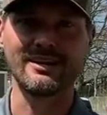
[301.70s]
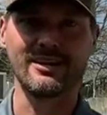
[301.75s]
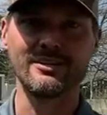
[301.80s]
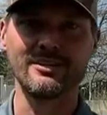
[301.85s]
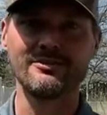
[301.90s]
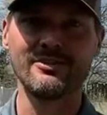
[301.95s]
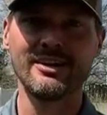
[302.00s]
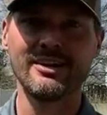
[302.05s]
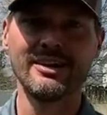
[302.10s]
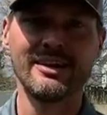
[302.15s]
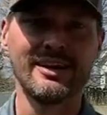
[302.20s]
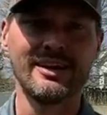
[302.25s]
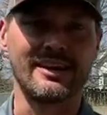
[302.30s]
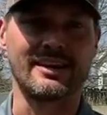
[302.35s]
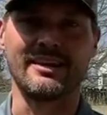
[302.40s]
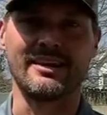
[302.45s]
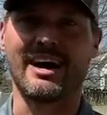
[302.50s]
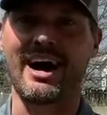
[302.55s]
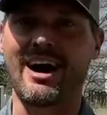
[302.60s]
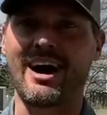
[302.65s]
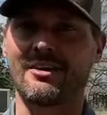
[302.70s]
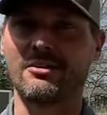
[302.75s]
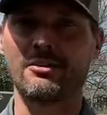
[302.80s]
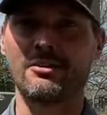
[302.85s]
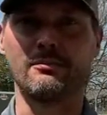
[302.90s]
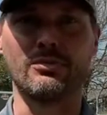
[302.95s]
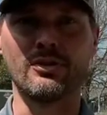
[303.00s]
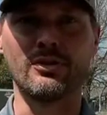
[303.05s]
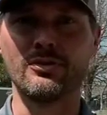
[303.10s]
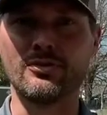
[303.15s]
life. And then out of
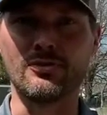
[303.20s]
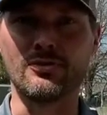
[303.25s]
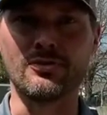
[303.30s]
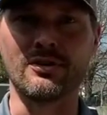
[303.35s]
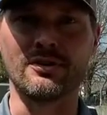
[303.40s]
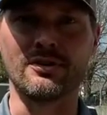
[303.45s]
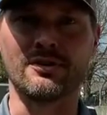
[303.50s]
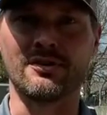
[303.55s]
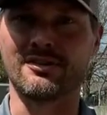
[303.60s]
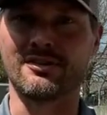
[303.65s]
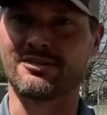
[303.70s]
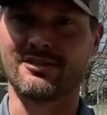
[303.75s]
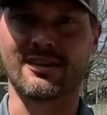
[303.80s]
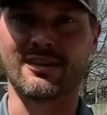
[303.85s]
the blue, this